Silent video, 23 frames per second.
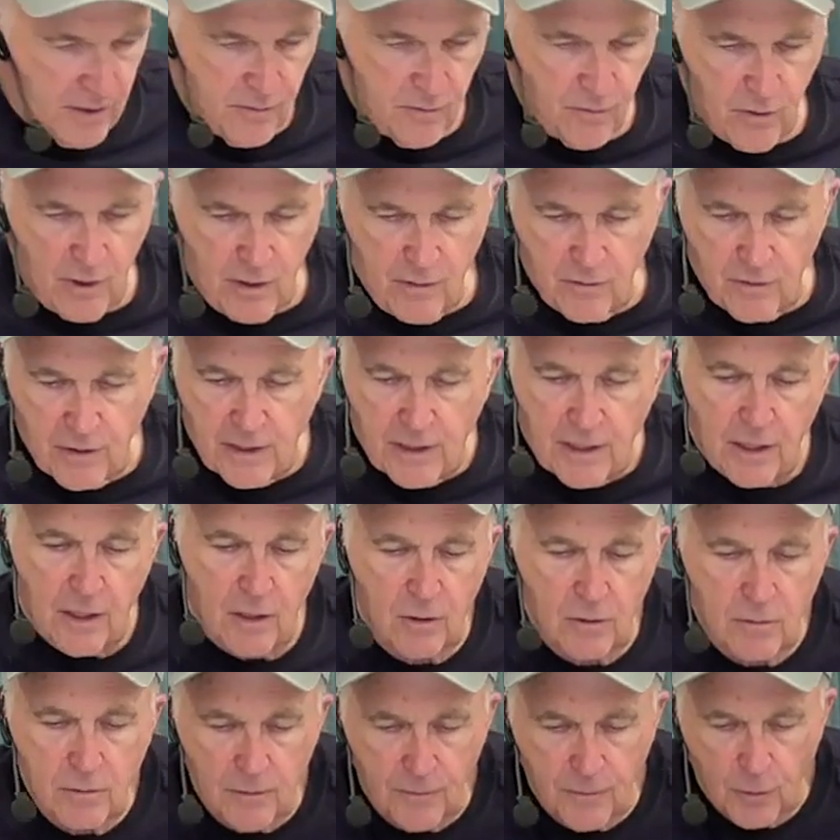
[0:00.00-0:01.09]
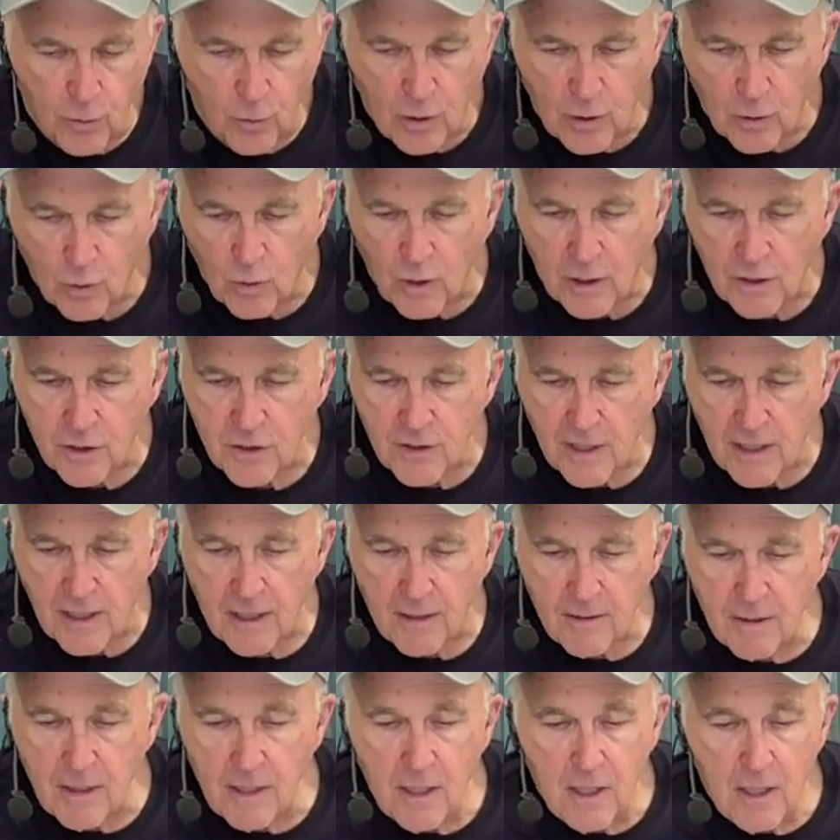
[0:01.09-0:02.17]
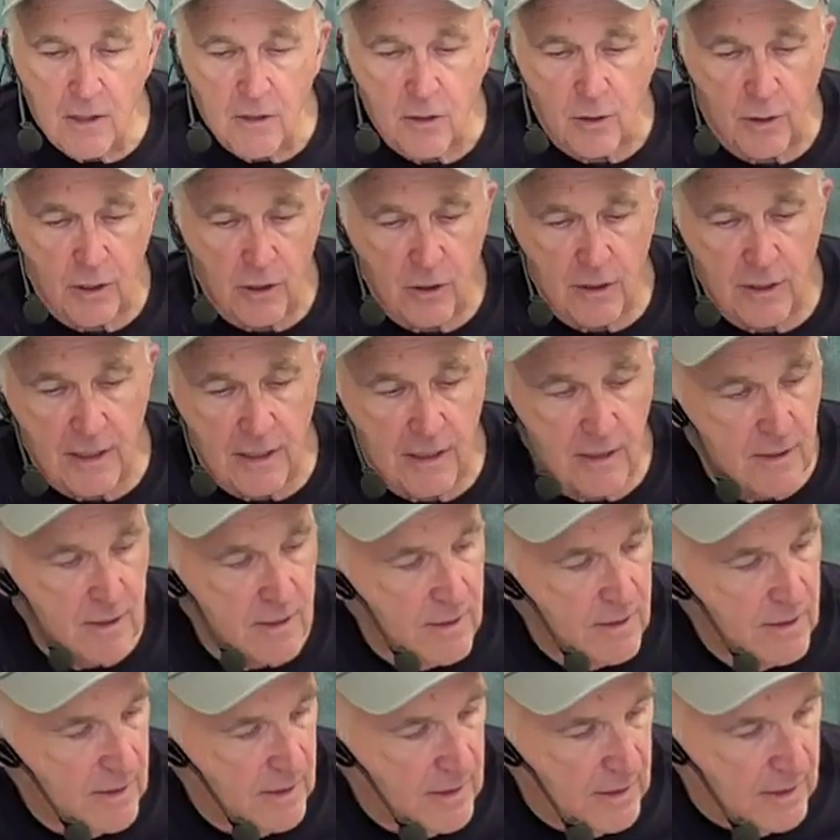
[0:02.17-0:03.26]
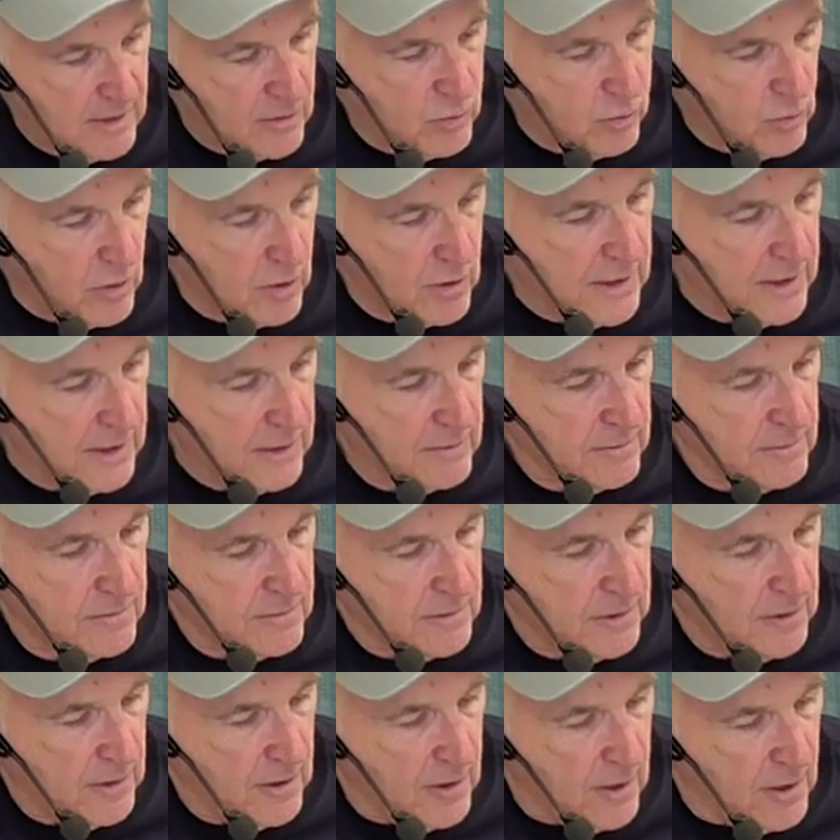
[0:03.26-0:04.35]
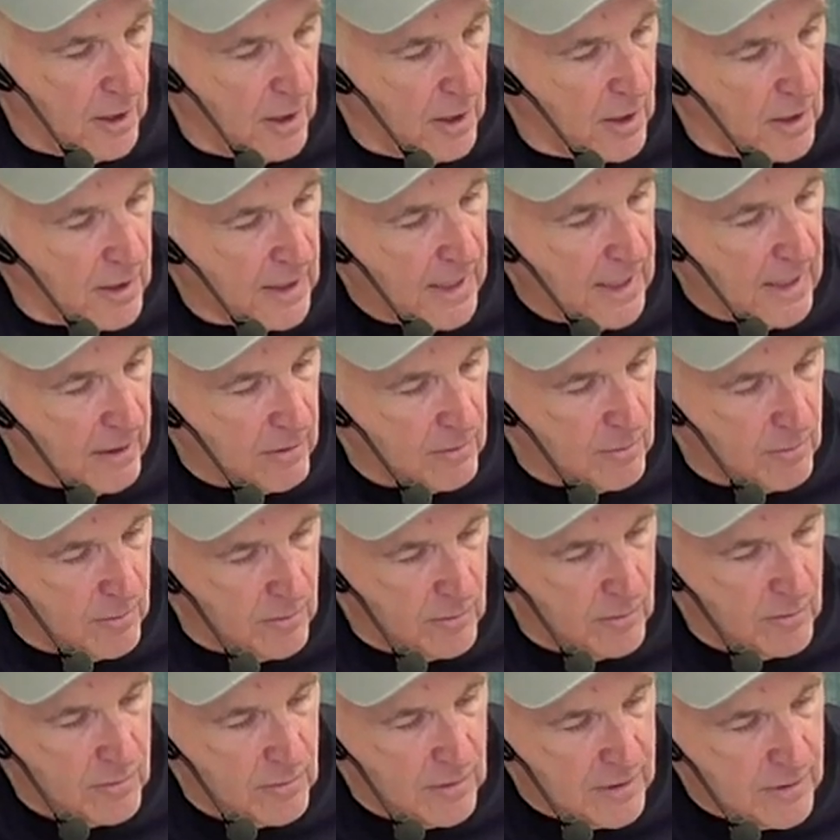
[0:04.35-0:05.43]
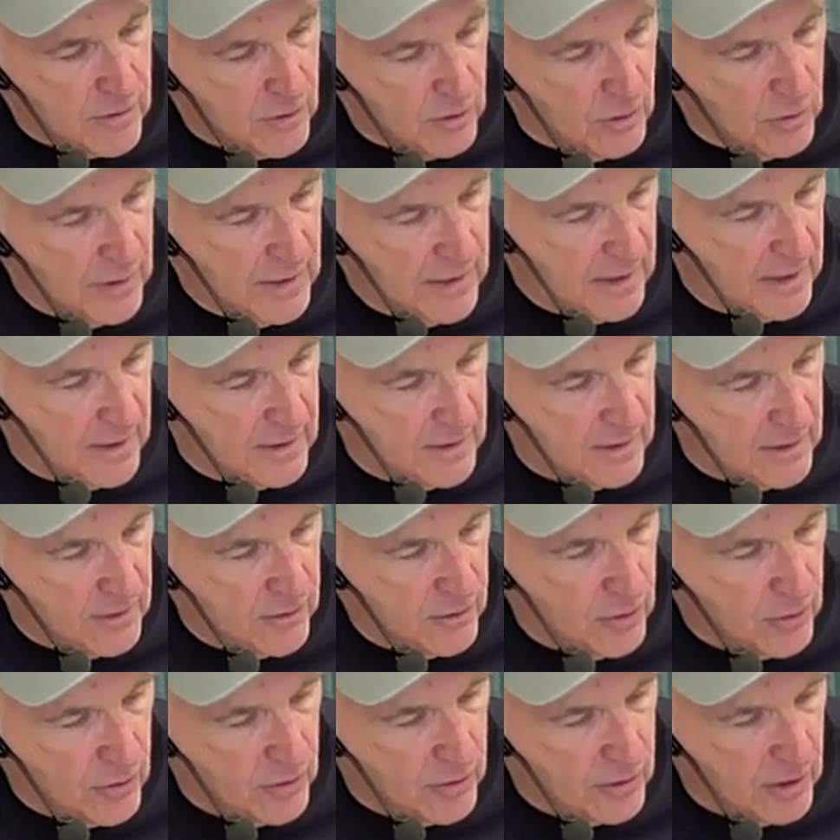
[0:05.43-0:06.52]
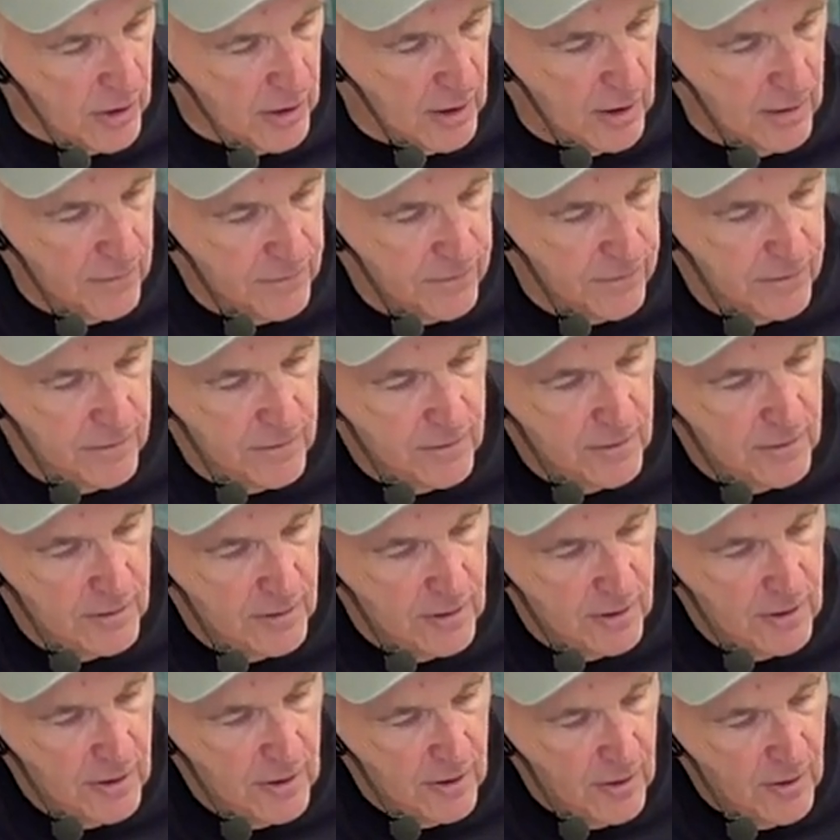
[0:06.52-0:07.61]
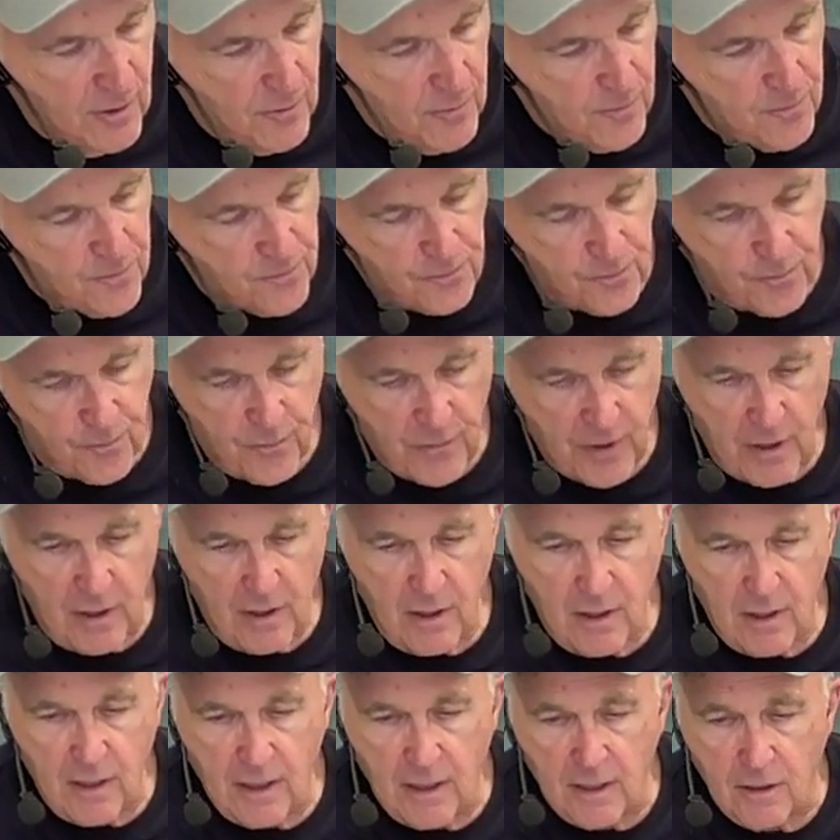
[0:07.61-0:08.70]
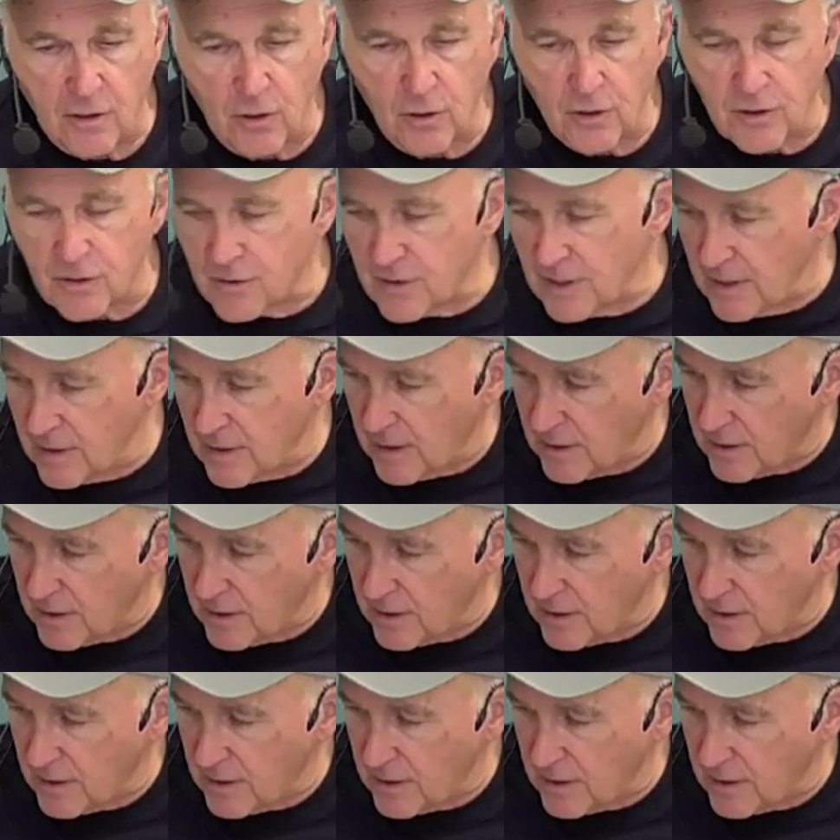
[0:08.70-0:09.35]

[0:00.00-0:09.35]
video if you want to watch that. So here it is, it's working. Now, let's go ahead and turn it off. And you can see that